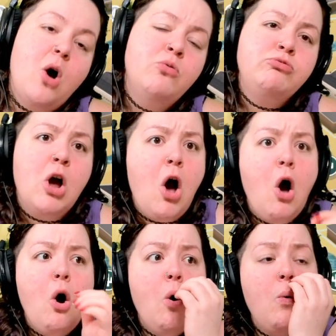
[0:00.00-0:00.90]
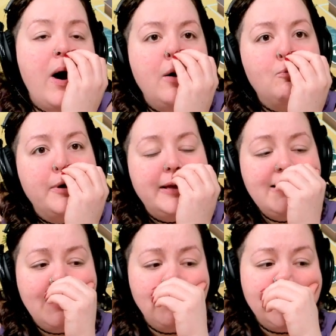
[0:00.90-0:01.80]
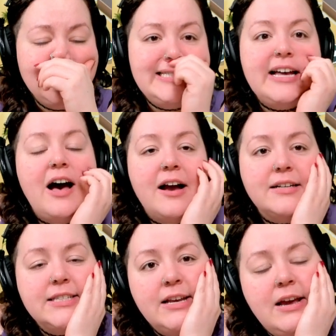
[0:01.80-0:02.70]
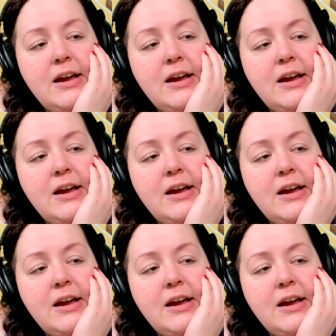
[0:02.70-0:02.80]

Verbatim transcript: Oh no, really? That really sucks.